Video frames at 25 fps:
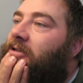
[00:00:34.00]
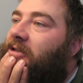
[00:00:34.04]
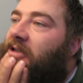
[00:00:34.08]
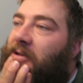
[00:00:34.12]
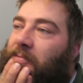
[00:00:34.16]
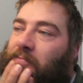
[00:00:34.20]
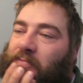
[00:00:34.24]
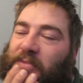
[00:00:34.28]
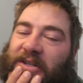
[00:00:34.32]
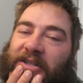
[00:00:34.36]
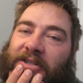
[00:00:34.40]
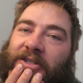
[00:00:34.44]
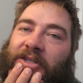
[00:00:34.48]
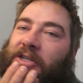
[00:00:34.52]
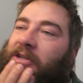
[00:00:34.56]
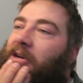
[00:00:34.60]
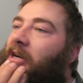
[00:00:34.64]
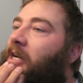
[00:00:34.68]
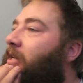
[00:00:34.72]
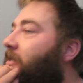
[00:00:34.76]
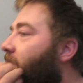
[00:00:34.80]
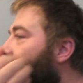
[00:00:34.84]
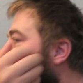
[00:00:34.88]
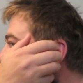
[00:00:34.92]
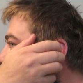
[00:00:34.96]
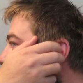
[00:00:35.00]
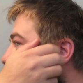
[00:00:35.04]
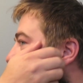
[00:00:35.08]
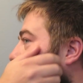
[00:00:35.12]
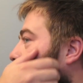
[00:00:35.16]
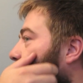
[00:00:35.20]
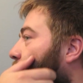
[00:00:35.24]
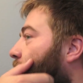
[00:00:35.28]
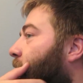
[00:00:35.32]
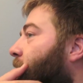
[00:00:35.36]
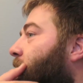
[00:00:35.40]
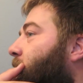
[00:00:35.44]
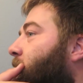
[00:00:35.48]
Just big giant
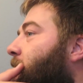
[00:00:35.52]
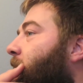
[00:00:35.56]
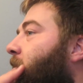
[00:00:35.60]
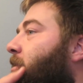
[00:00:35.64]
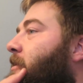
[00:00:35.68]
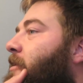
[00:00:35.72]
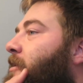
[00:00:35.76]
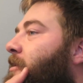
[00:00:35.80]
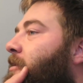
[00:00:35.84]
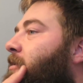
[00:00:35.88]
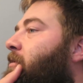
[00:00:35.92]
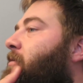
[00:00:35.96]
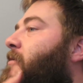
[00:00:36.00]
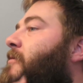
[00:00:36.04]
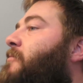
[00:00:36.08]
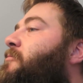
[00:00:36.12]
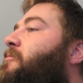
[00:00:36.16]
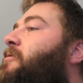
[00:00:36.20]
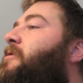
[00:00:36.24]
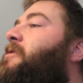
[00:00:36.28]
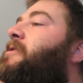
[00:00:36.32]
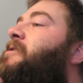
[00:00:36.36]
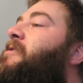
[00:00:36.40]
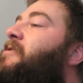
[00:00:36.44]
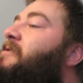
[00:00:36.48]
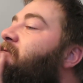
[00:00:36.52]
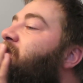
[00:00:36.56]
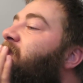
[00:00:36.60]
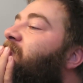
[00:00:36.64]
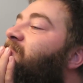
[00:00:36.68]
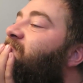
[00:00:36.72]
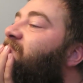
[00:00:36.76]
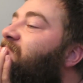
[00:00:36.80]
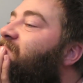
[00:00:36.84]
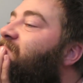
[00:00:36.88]
sideburns right here and then we'll end.